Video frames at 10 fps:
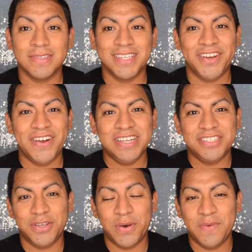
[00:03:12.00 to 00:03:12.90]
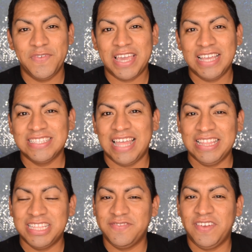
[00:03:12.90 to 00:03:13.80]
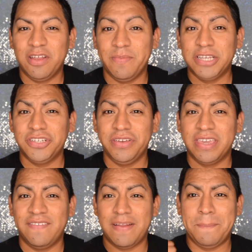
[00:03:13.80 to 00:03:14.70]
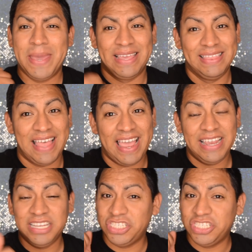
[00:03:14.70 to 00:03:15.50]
Alright, so if you guys like this video, make sure you give it a big like,